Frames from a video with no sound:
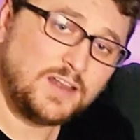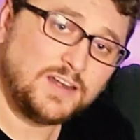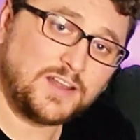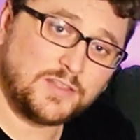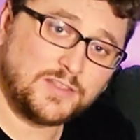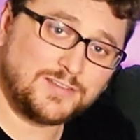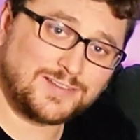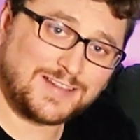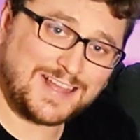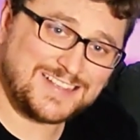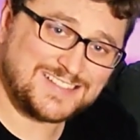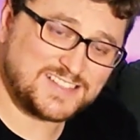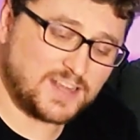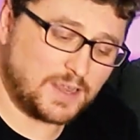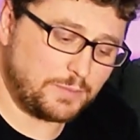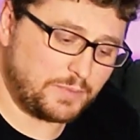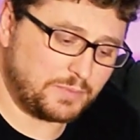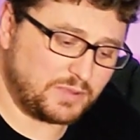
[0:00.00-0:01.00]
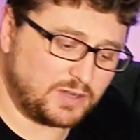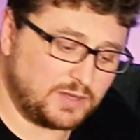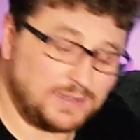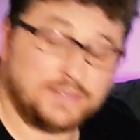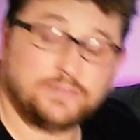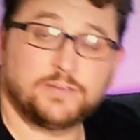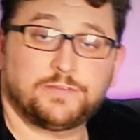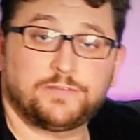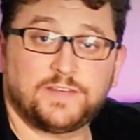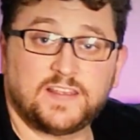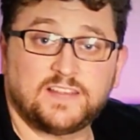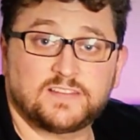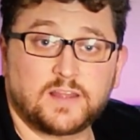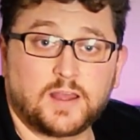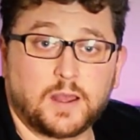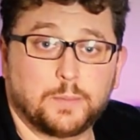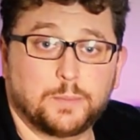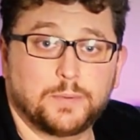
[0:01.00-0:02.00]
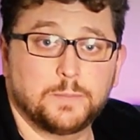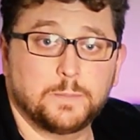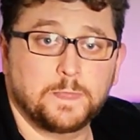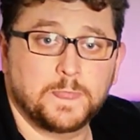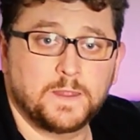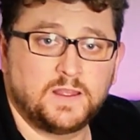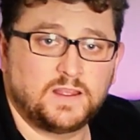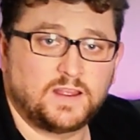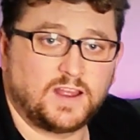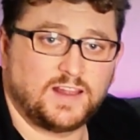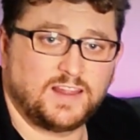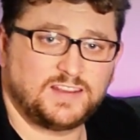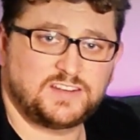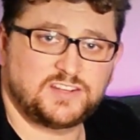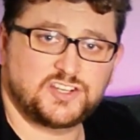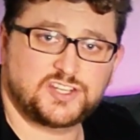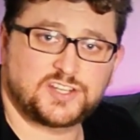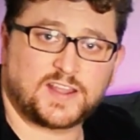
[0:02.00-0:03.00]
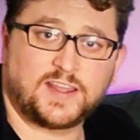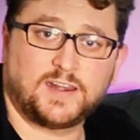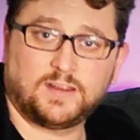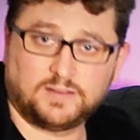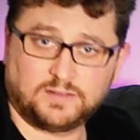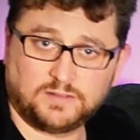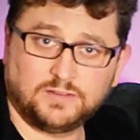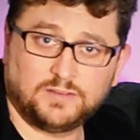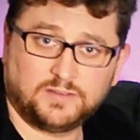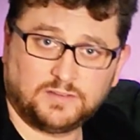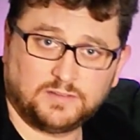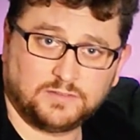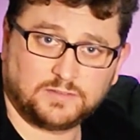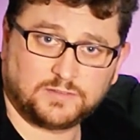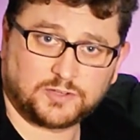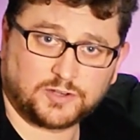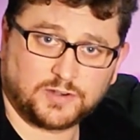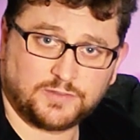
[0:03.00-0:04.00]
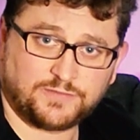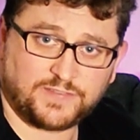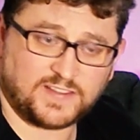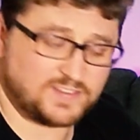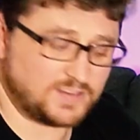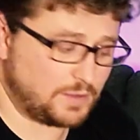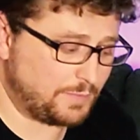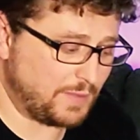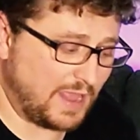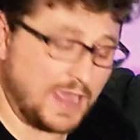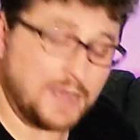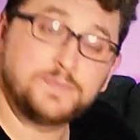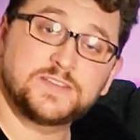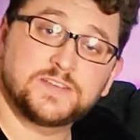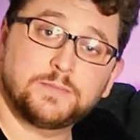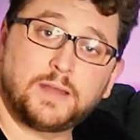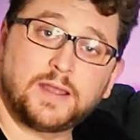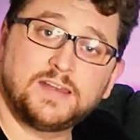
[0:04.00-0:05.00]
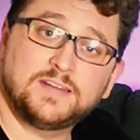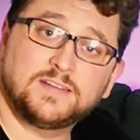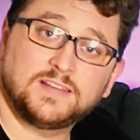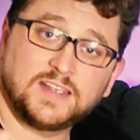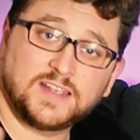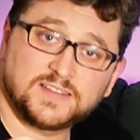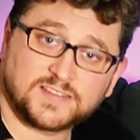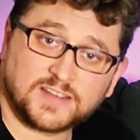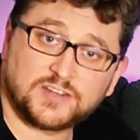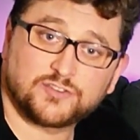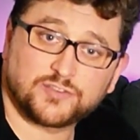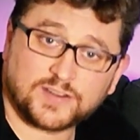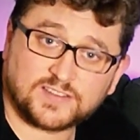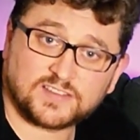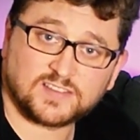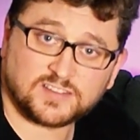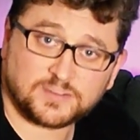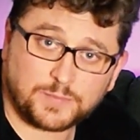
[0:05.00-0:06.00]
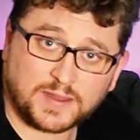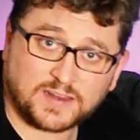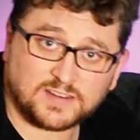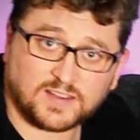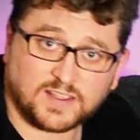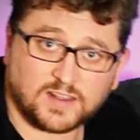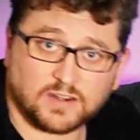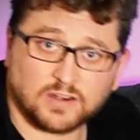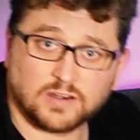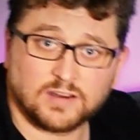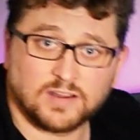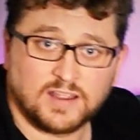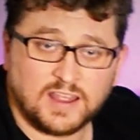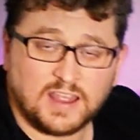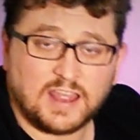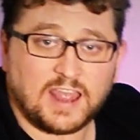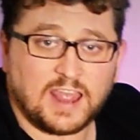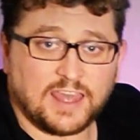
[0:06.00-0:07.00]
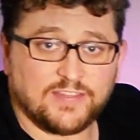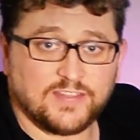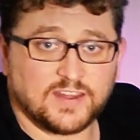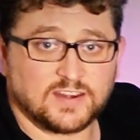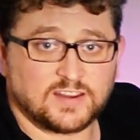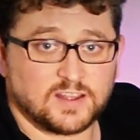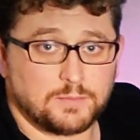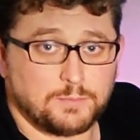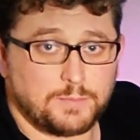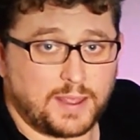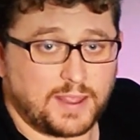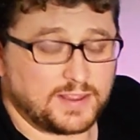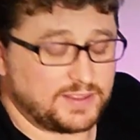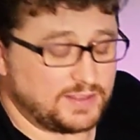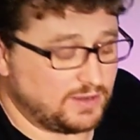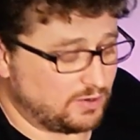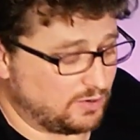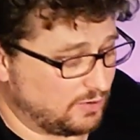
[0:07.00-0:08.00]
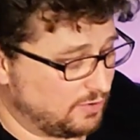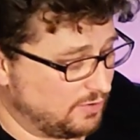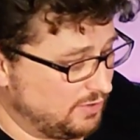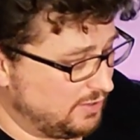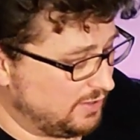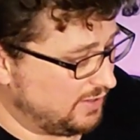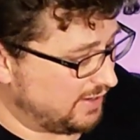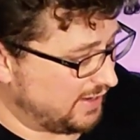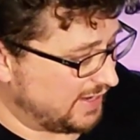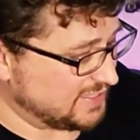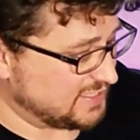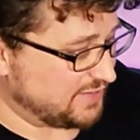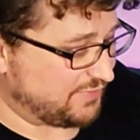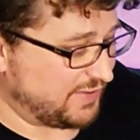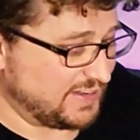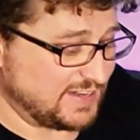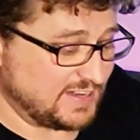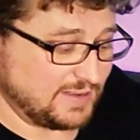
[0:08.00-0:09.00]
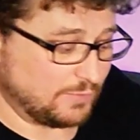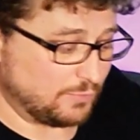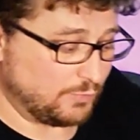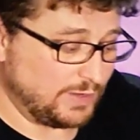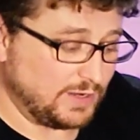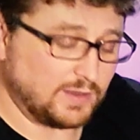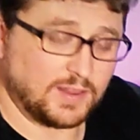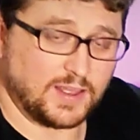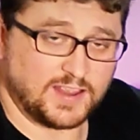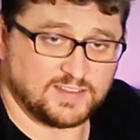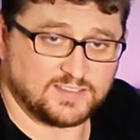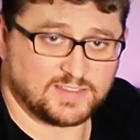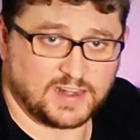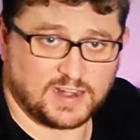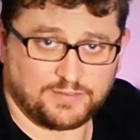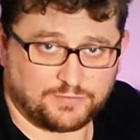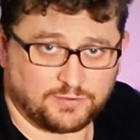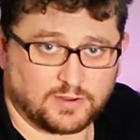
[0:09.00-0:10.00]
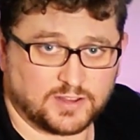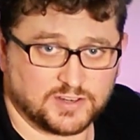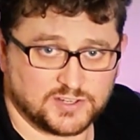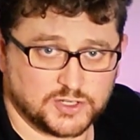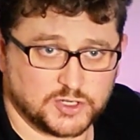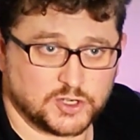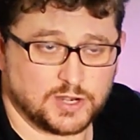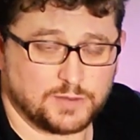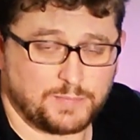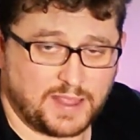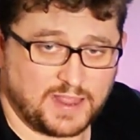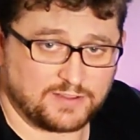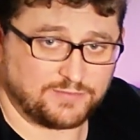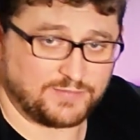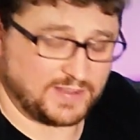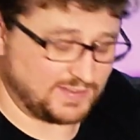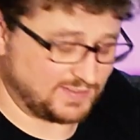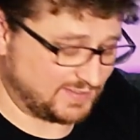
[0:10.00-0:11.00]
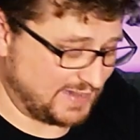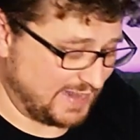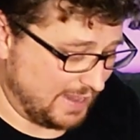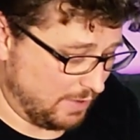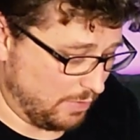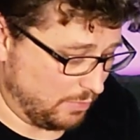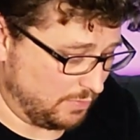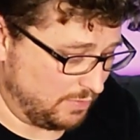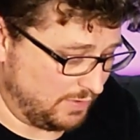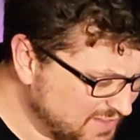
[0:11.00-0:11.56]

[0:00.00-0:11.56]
Now this last time, I'm gonna leave it face up. I like to just kind of turn it face up absentmindedly as I dress the spectator, and then come back here, as if I didn't realize that I forgot to turn it back face down.